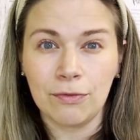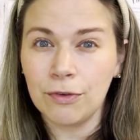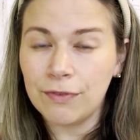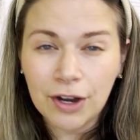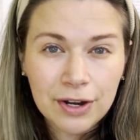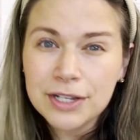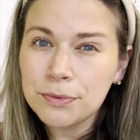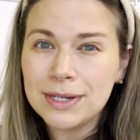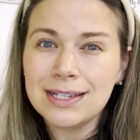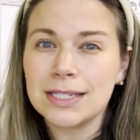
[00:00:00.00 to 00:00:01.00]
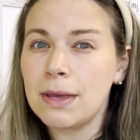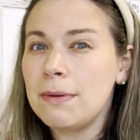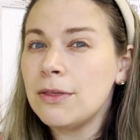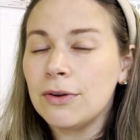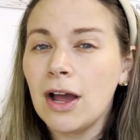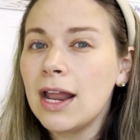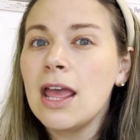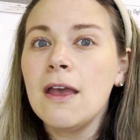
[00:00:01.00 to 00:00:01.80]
for various reasons. Maybe they're not